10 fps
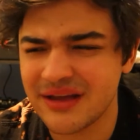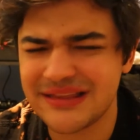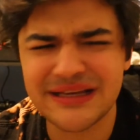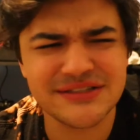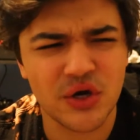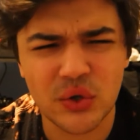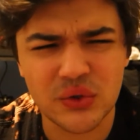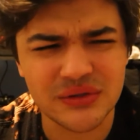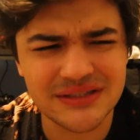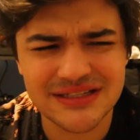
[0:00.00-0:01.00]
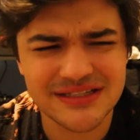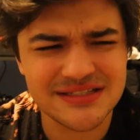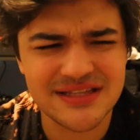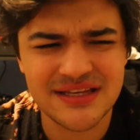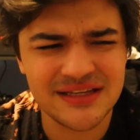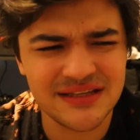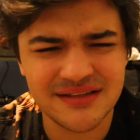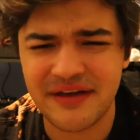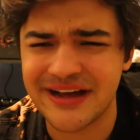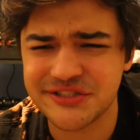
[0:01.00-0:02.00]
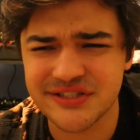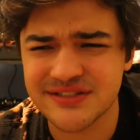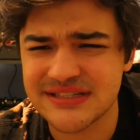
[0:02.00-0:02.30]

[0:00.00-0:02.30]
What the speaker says: I think it's old because the fashion